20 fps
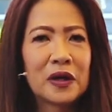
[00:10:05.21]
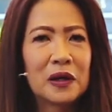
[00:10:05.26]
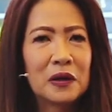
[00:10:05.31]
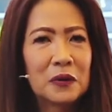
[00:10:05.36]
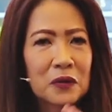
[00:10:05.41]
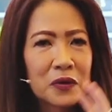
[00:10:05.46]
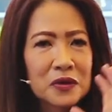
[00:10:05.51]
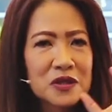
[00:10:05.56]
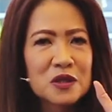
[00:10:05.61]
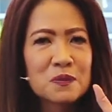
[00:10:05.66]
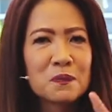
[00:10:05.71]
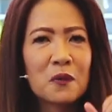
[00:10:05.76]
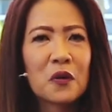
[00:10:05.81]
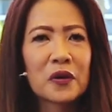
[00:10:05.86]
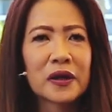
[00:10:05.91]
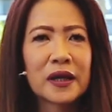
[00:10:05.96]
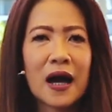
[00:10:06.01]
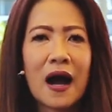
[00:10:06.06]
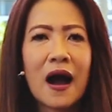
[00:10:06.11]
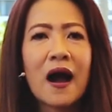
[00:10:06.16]
the Lord
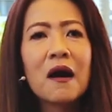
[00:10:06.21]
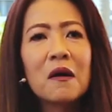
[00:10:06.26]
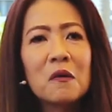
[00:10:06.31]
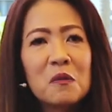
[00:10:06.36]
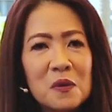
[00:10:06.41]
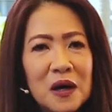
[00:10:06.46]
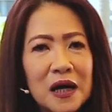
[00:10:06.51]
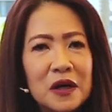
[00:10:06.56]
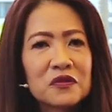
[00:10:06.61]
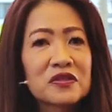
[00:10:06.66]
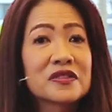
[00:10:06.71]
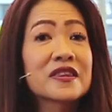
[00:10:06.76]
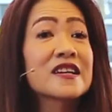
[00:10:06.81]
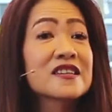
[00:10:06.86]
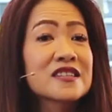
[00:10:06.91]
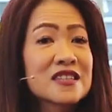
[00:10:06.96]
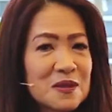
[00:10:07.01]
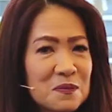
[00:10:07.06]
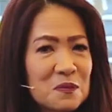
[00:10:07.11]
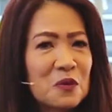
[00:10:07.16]
spoke that, how about
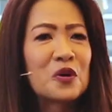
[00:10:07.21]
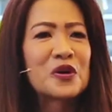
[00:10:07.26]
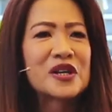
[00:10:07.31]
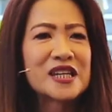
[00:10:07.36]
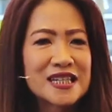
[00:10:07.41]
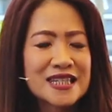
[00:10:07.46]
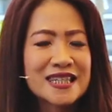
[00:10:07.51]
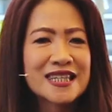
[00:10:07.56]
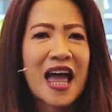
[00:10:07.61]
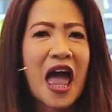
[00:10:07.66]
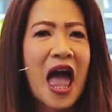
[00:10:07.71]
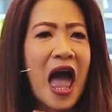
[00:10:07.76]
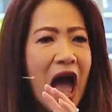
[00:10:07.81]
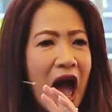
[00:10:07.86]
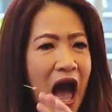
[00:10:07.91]
testimonies?